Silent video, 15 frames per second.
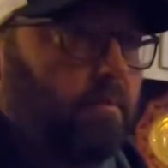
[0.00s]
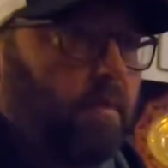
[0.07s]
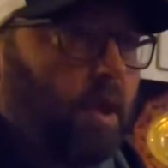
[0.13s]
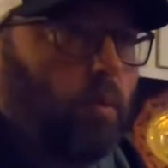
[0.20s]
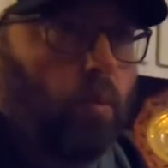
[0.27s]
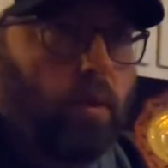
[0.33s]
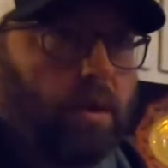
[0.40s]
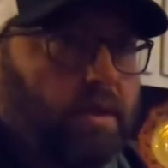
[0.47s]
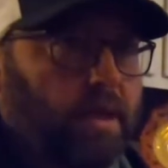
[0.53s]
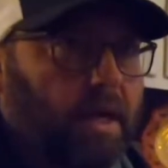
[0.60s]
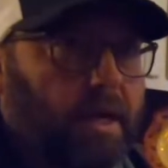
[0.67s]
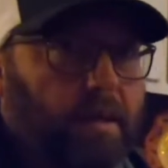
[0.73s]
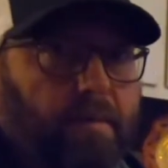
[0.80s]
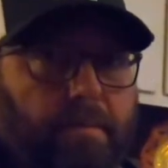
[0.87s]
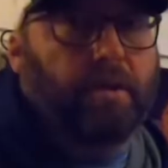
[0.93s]
One
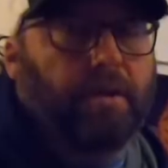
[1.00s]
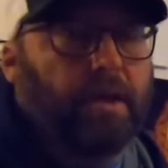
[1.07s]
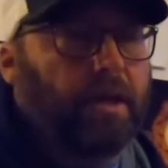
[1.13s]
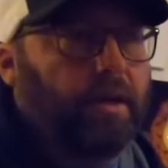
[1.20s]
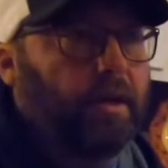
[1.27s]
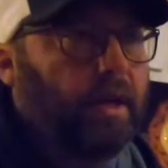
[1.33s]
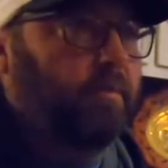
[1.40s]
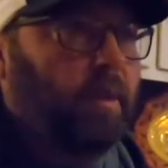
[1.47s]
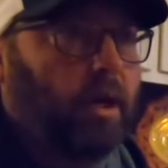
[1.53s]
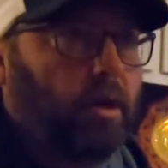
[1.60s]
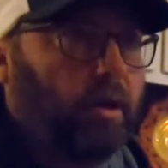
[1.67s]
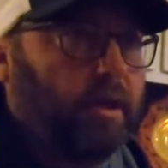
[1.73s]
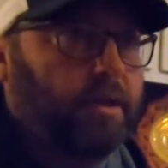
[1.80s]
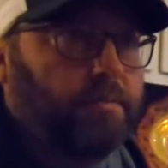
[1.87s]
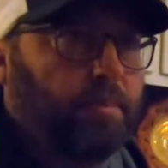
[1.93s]
time during the
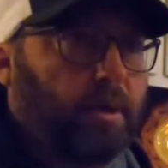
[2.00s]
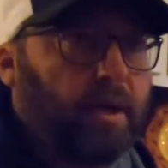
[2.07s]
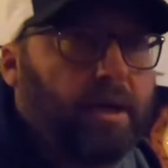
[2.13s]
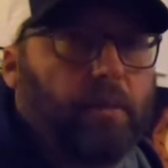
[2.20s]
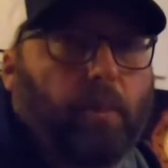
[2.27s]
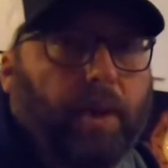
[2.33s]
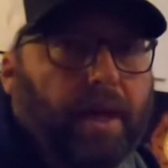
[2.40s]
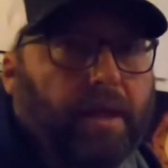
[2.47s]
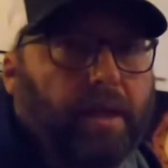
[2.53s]
early spring, we had the